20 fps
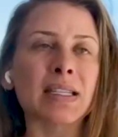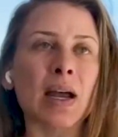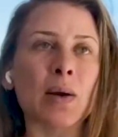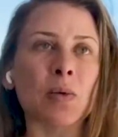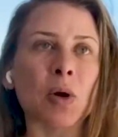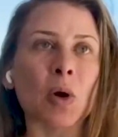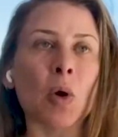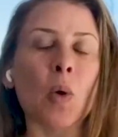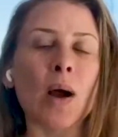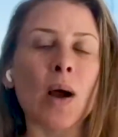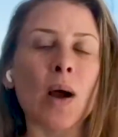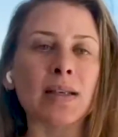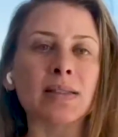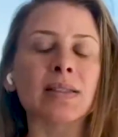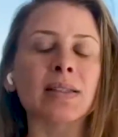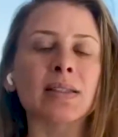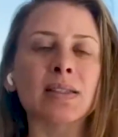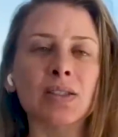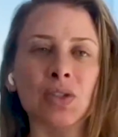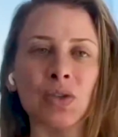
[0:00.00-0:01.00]
that
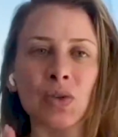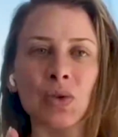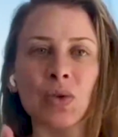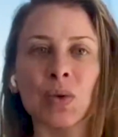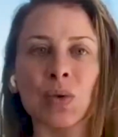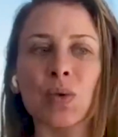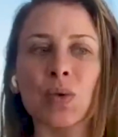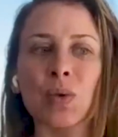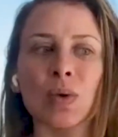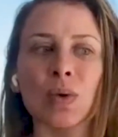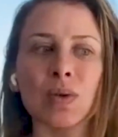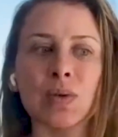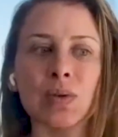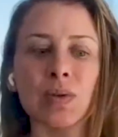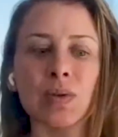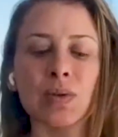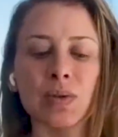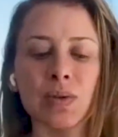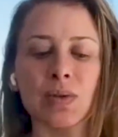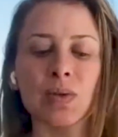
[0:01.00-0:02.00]
request to
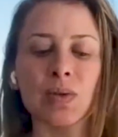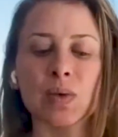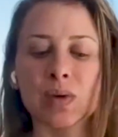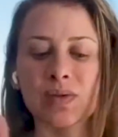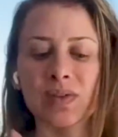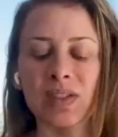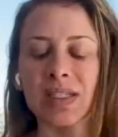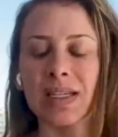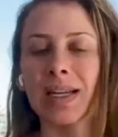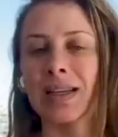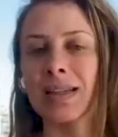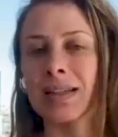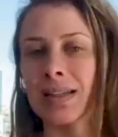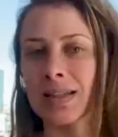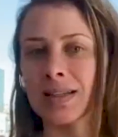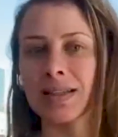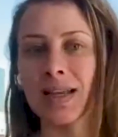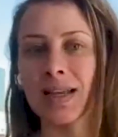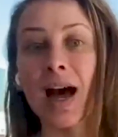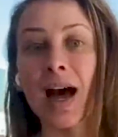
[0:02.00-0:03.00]
sort of stand to
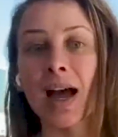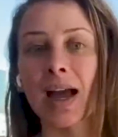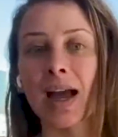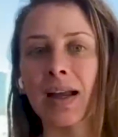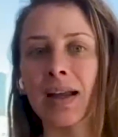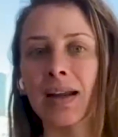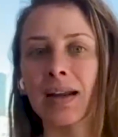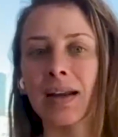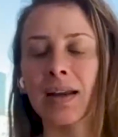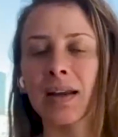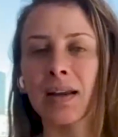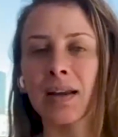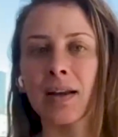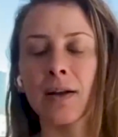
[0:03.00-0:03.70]
the side,